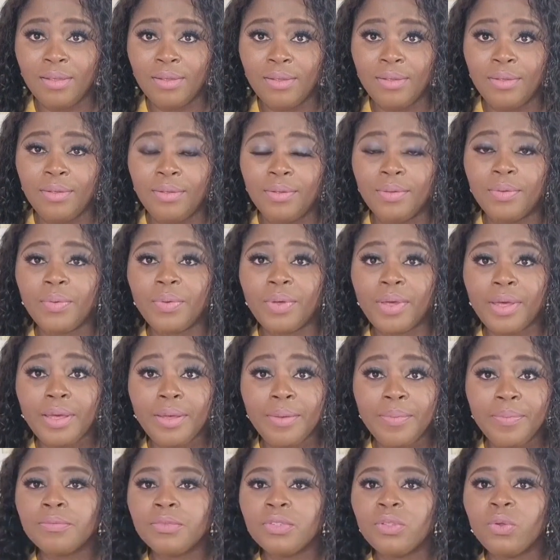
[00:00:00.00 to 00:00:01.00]

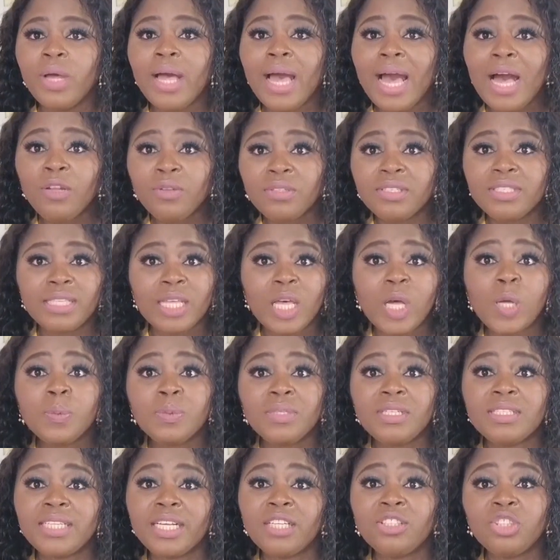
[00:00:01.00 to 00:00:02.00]
Okay. How this
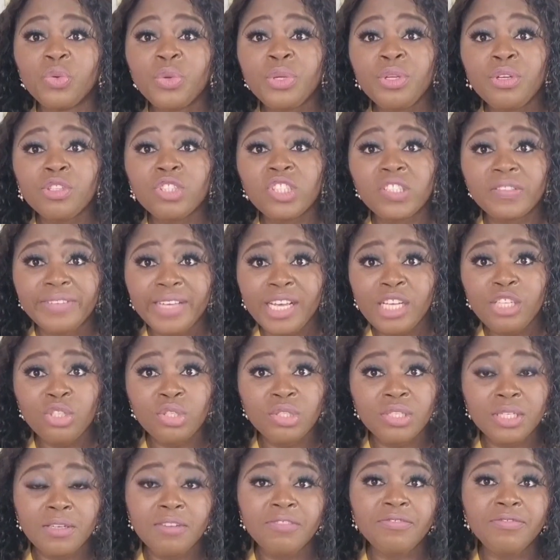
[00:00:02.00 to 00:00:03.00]
helps is that during your
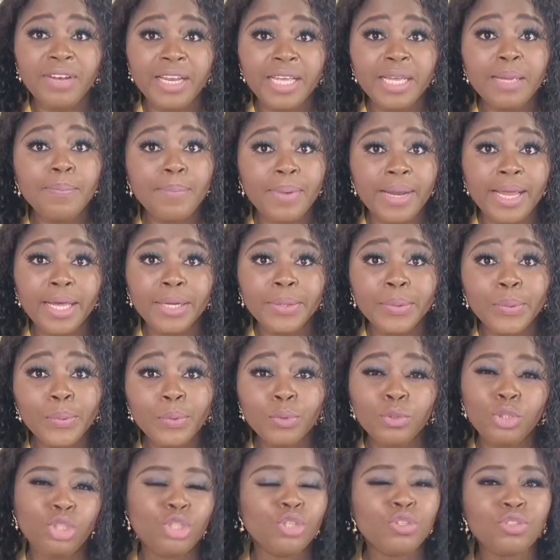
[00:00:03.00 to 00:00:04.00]
Zeichen and
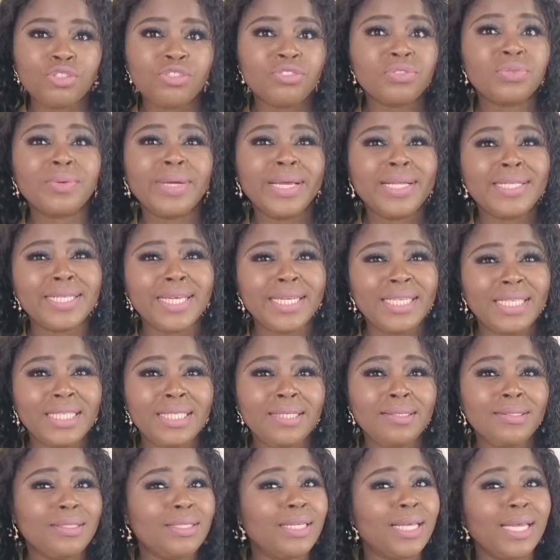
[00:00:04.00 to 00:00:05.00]
Pflegeplanung, you don't just write
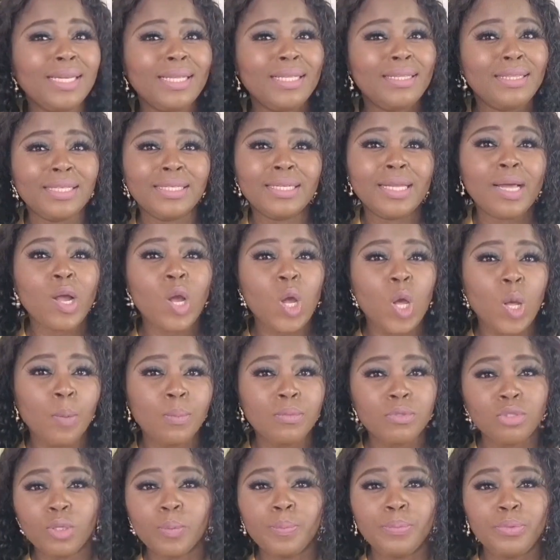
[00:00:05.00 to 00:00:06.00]
anything that
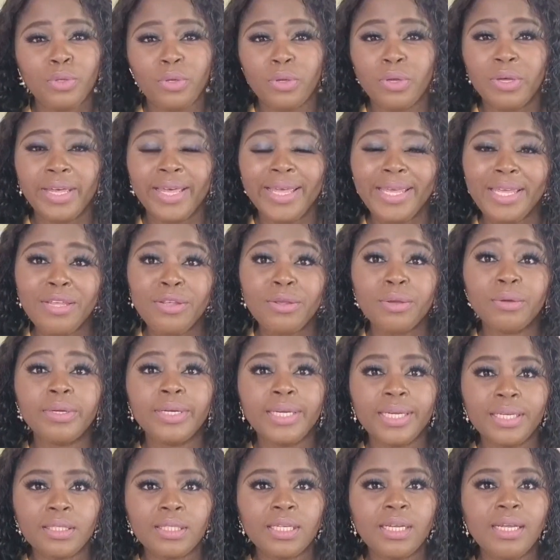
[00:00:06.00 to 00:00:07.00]
comes up in your
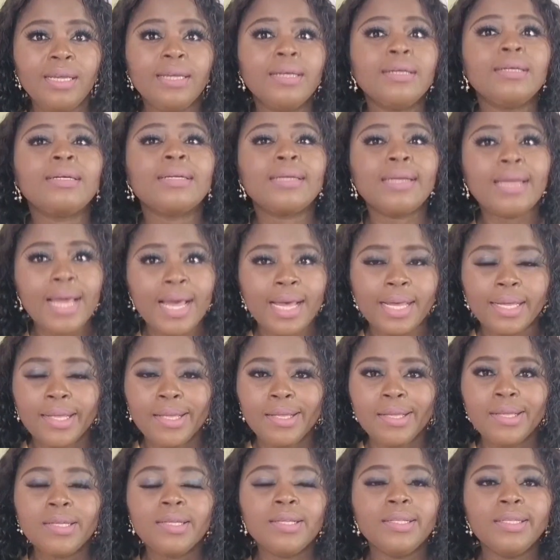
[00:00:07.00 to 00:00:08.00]
head. Klar,
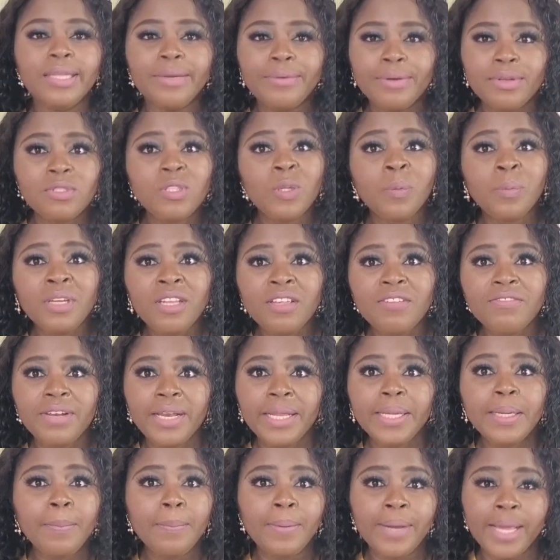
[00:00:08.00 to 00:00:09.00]
there are so many
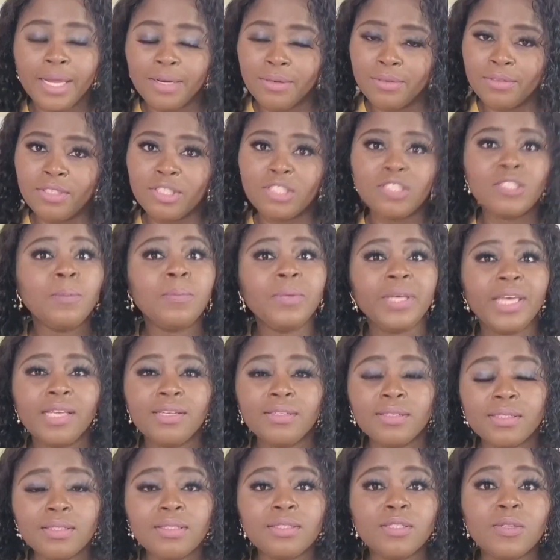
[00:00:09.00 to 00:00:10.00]
Pflegeplanungen. In some
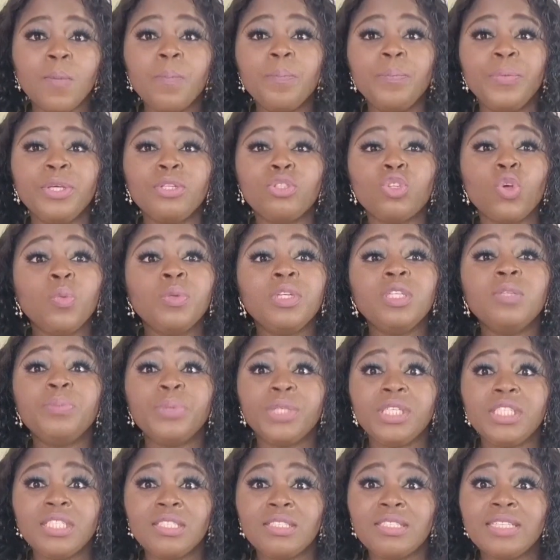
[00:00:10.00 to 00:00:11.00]
cases, so many
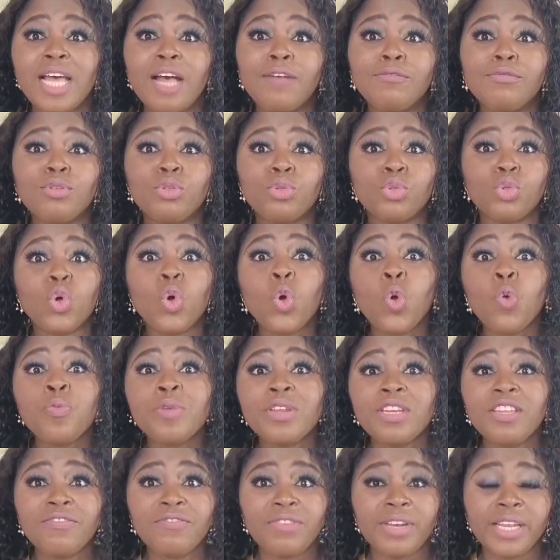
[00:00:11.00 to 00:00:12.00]
patients have so
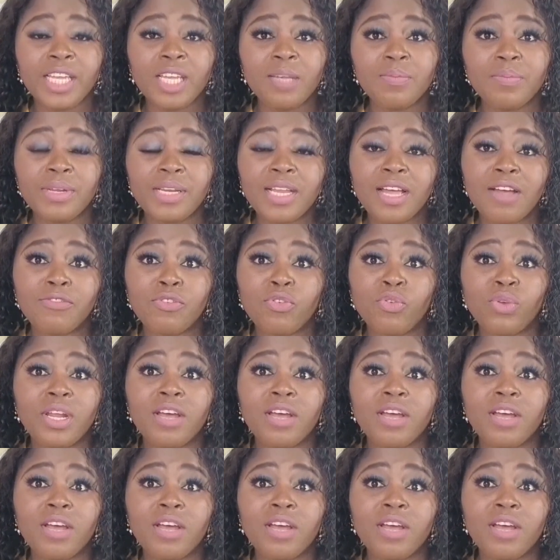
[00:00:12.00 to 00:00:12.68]
many Pflegebedarf or